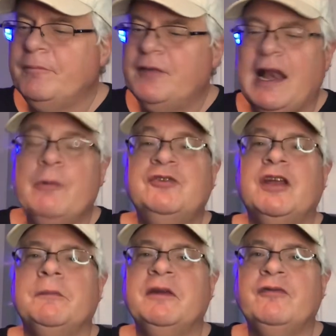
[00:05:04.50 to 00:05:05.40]
that I was
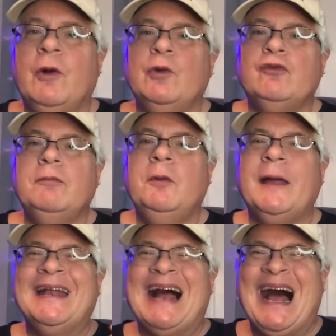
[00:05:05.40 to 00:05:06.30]
going to be vulnerable
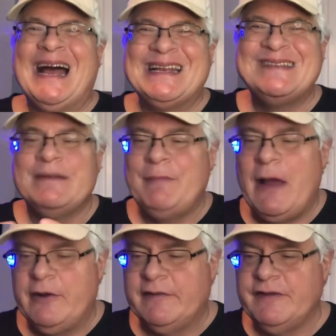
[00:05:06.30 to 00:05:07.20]
and honest
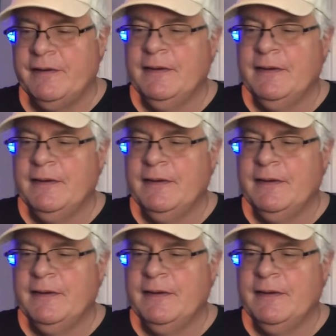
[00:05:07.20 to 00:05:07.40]
about it.